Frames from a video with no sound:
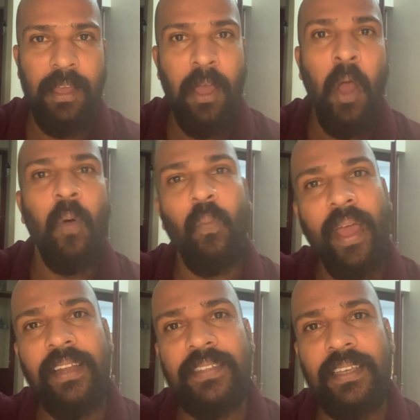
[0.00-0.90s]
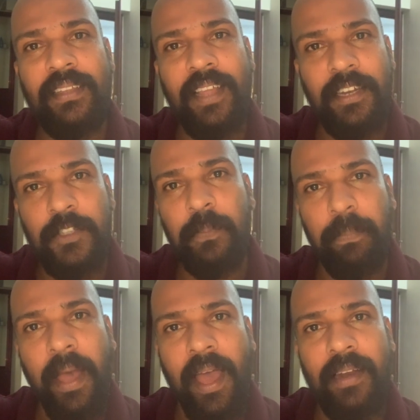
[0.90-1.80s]
When you see that this
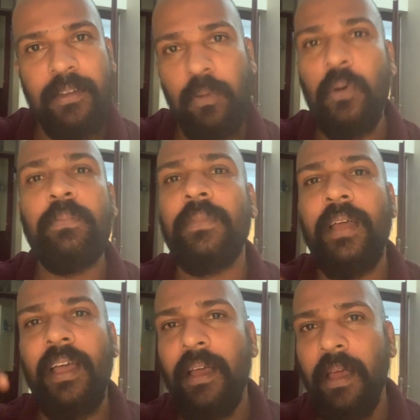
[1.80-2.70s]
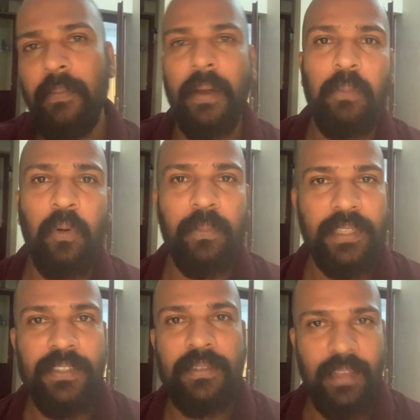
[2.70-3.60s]
man from whom
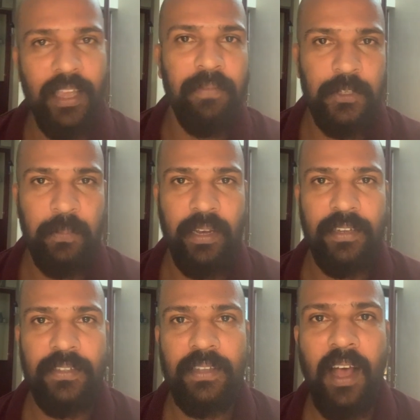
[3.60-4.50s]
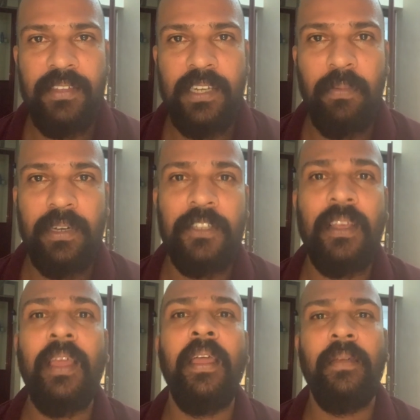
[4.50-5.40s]
this evil spirit is cast out,
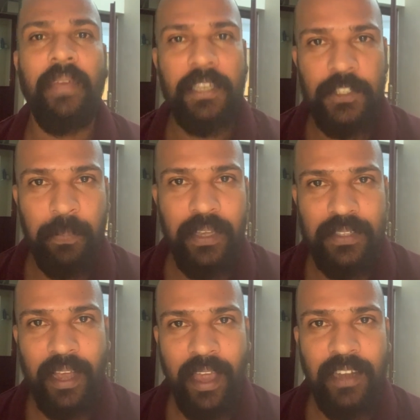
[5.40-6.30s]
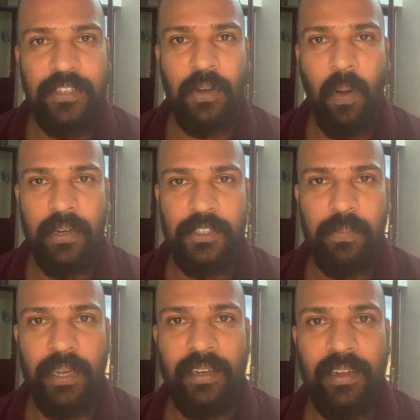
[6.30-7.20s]
when he speaks against the Holy
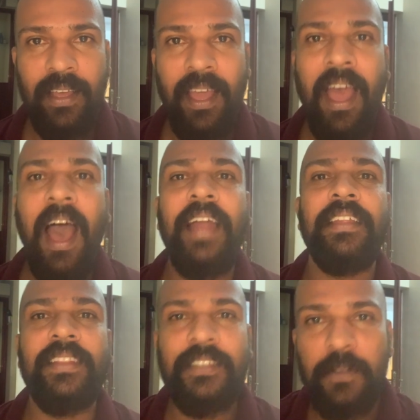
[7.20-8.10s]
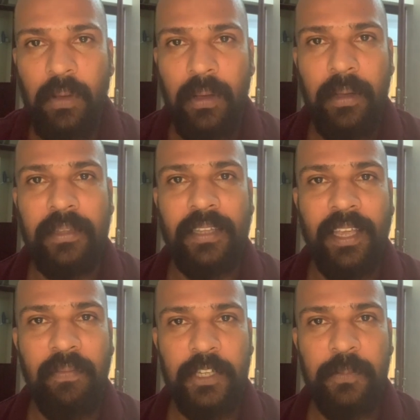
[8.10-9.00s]
Spirit, and this
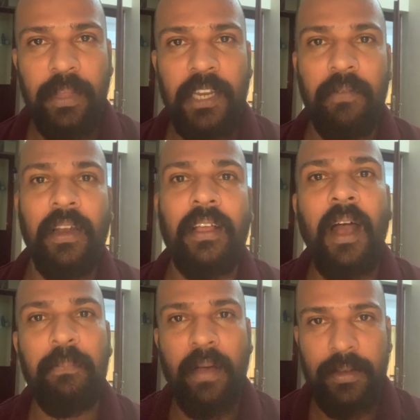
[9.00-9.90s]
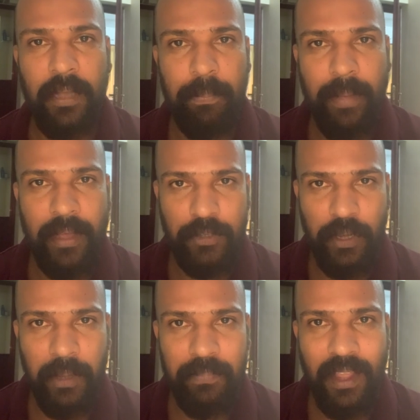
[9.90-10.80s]
evil spirit will come back to
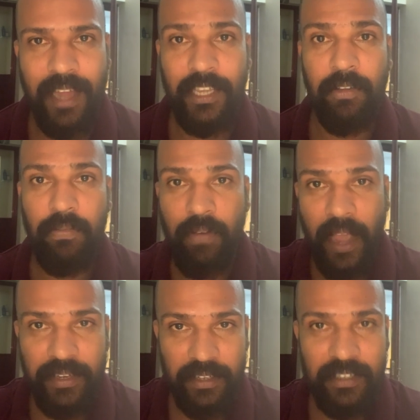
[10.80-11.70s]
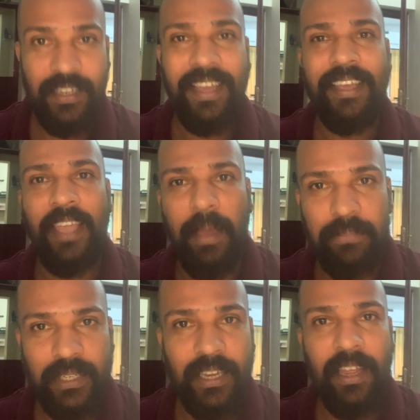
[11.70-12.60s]
him, and he will find it
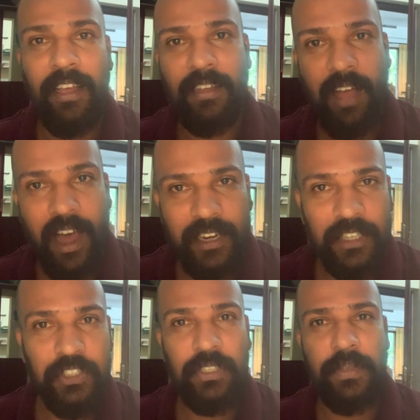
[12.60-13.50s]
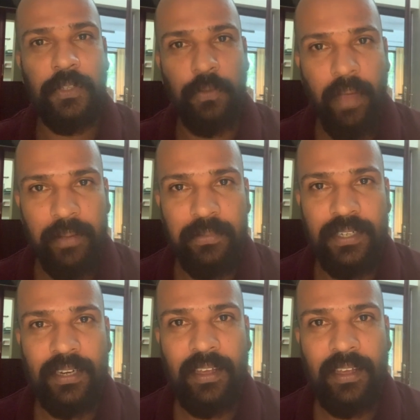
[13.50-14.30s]
empty, garnished, swept,